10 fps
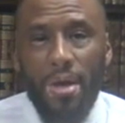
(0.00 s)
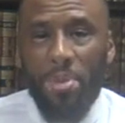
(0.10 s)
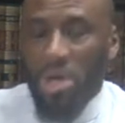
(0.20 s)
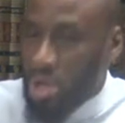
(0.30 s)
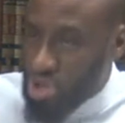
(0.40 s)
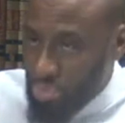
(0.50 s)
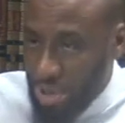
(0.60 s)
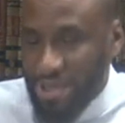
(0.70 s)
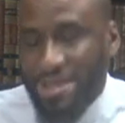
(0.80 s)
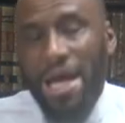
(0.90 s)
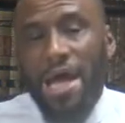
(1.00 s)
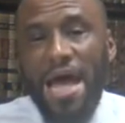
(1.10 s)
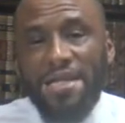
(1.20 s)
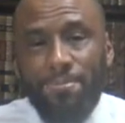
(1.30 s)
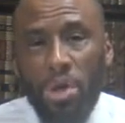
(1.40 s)
But Allah subhanahu wa ta'ala
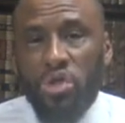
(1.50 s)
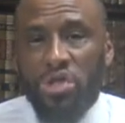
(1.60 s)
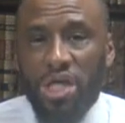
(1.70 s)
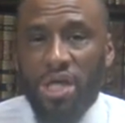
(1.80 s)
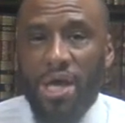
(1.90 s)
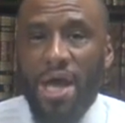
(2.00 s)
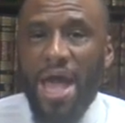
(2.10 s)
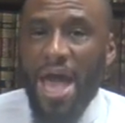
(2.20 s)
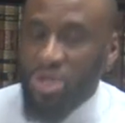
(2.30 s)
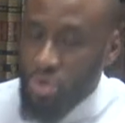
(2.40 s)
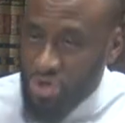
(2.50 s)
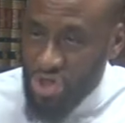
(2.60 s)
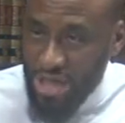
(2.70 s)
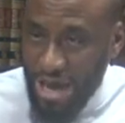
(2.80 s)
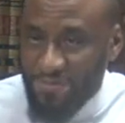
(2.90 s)
has mercy. And you
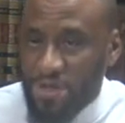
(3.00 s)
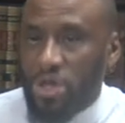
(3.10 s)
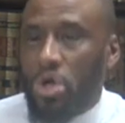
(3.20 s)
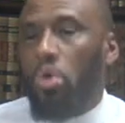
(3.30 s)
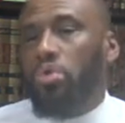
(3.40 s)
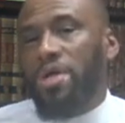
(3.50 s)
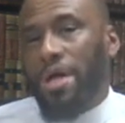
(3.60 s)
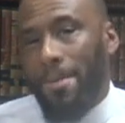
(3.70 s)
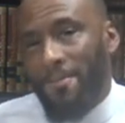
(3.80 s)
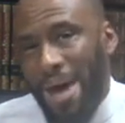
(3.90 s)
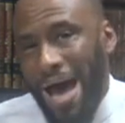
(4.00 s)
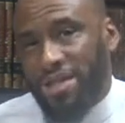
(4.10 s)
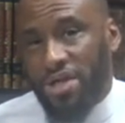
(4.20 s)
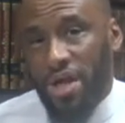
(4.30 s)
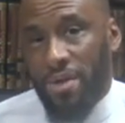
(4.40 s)
just have to know to come
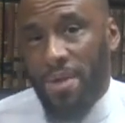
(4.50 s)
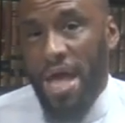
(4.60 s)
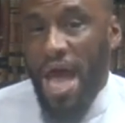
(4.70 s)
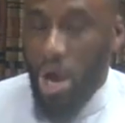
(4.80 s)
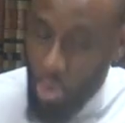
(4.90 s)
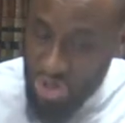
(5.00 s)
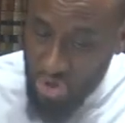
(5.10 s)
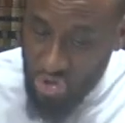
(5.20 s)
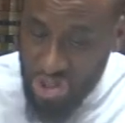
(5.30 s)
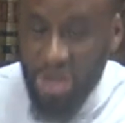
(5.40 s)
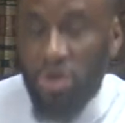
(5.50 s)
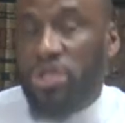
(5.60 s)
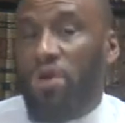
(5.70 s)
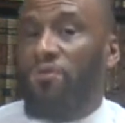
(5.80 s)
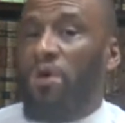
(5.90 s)
back to Him. And when you see
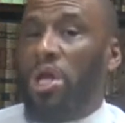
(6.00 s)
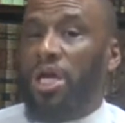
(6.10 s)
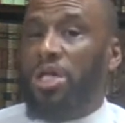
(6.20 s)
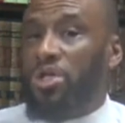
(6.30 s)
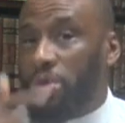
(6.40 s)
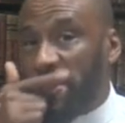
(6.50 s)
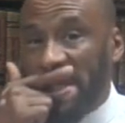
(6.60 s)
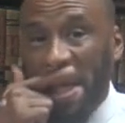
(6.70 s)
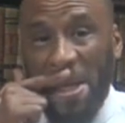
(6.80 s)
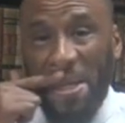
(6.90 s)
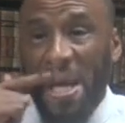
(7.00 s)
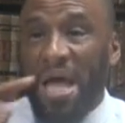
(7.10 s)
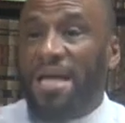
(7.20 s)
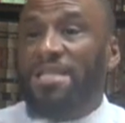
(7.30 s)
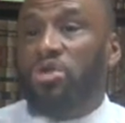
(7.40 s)
yourself falling into a sin
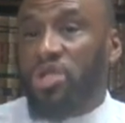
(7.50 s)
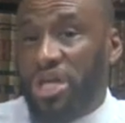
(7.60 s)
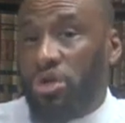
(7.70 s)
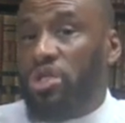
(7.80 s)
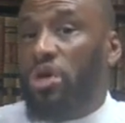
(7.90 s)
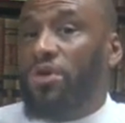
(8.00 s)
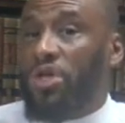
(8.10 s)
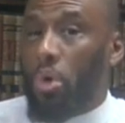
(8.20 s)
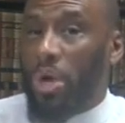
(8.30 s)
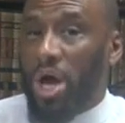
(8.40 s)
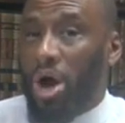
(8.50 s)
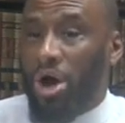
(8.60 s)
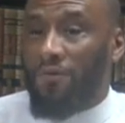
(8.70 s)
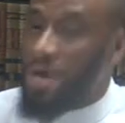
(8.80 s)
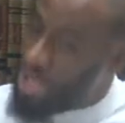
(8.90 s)
and you see yourself showing
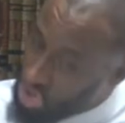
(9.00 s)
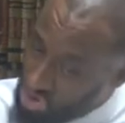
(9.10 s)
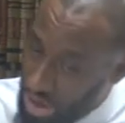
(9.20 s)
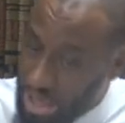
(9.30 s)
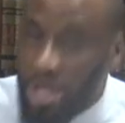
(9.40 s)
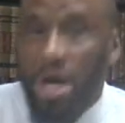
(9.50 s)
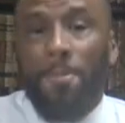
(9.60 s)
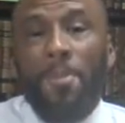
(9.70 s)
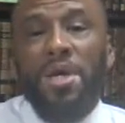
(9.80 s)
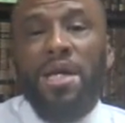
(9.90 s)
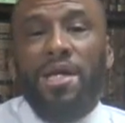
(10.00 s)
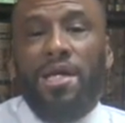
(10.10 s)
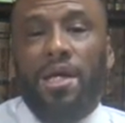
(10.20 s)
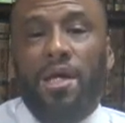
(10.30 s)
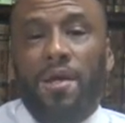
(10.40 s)
off, straighten it up immediately.